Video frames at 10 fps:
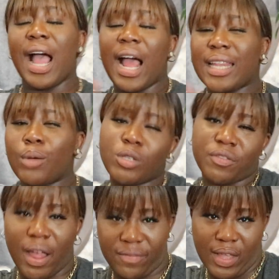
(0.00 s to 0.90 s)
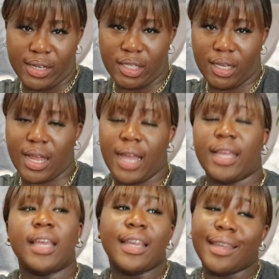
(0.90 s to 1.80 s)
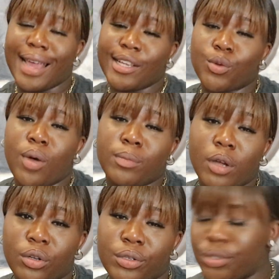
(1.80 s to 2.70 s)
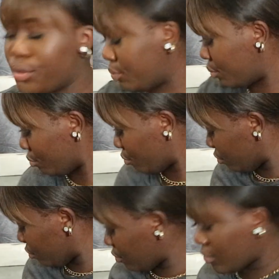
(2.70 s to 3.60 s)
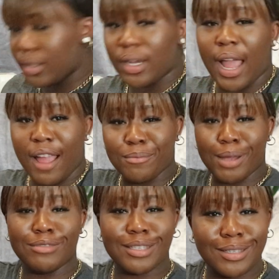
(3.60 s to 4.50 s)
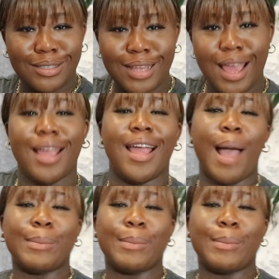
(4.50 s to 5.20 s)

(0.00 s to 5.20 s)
and that was 5.99 guess what i'm gonna do I have my receipt here.